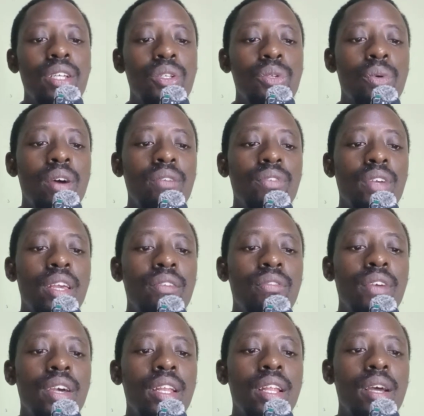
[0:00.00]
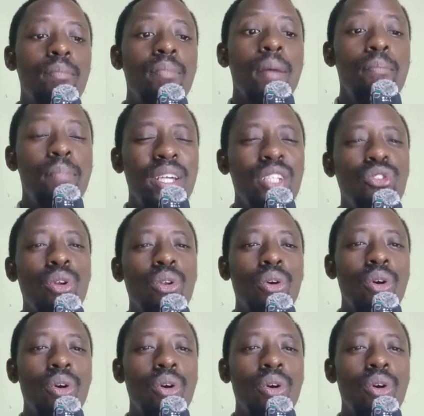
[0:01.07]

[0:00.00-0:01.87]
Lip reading: to have given perpetual